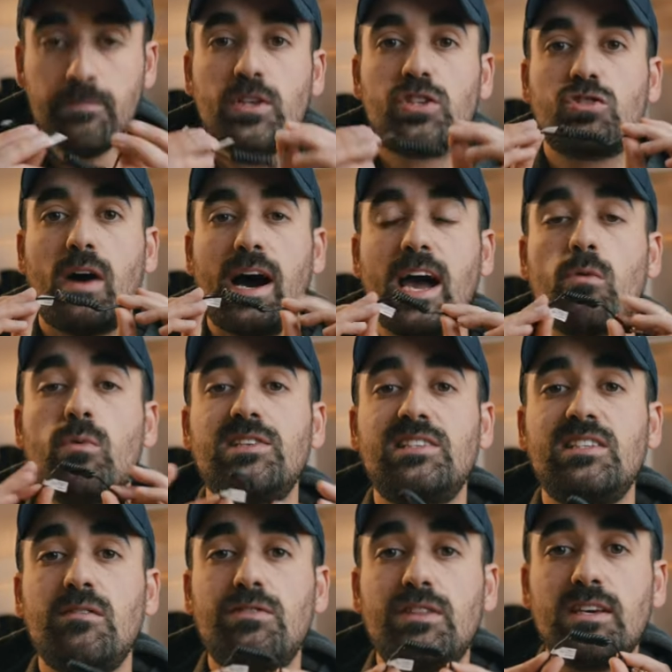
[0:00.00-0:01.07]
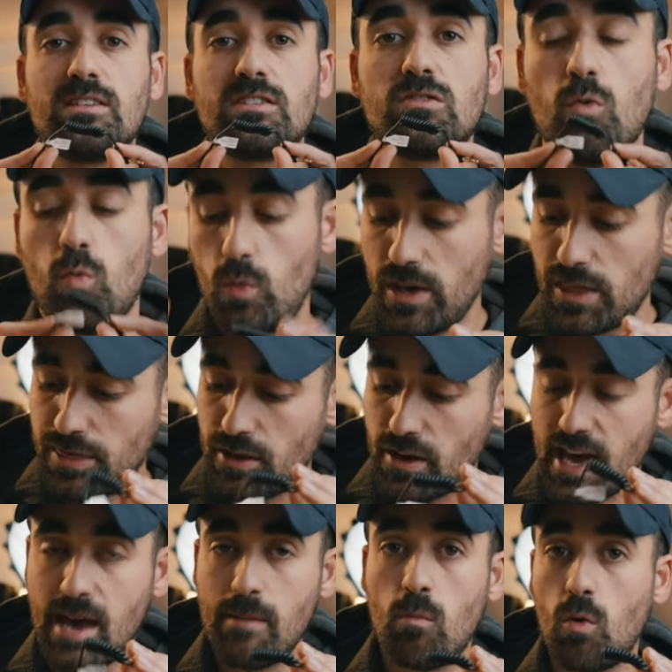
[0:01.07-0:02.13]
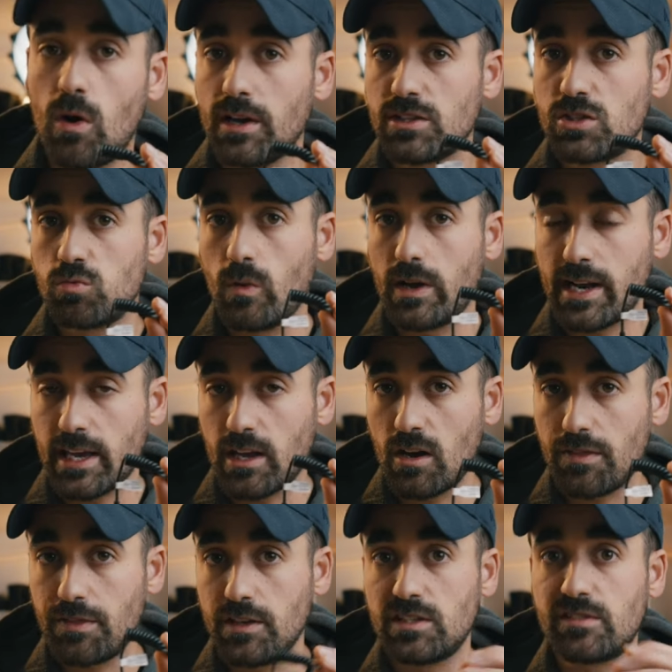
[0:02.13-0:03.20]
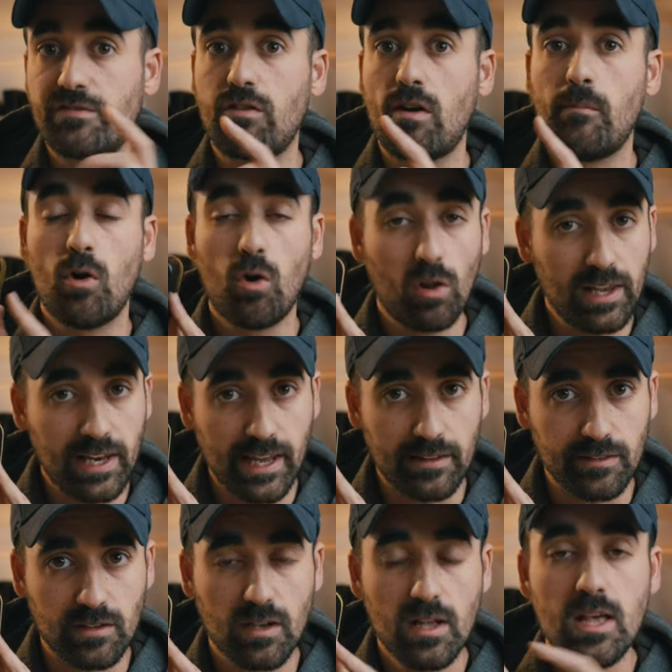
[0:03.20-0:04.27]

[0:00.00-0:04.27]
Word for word: So I received this with the M1s when I got this from Hollyland.